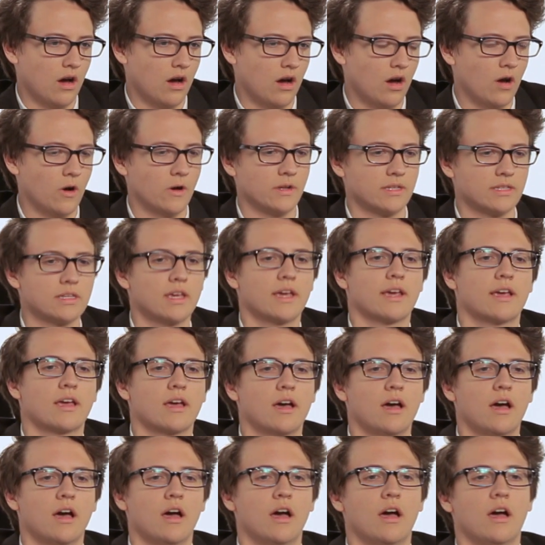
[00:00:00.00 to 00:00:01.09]
Oh, it's like,
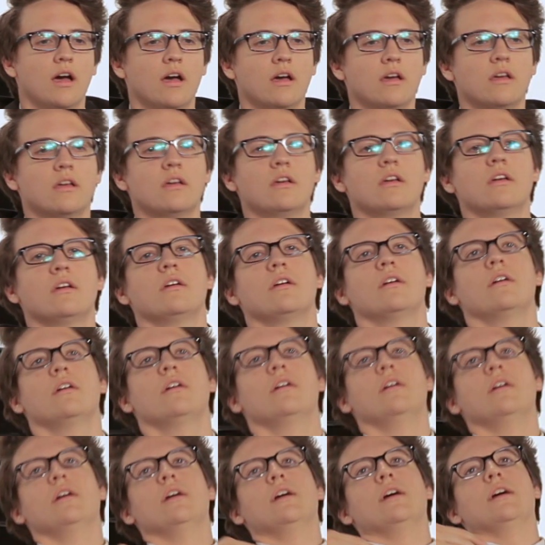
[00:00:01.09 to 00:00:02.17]
uh,
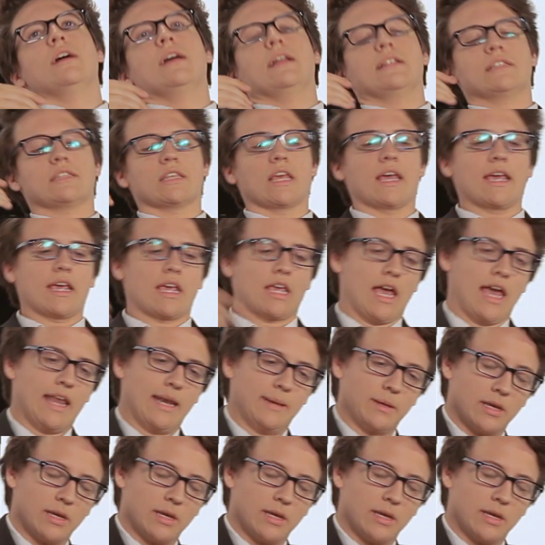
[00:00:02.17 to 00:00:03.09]
it's like an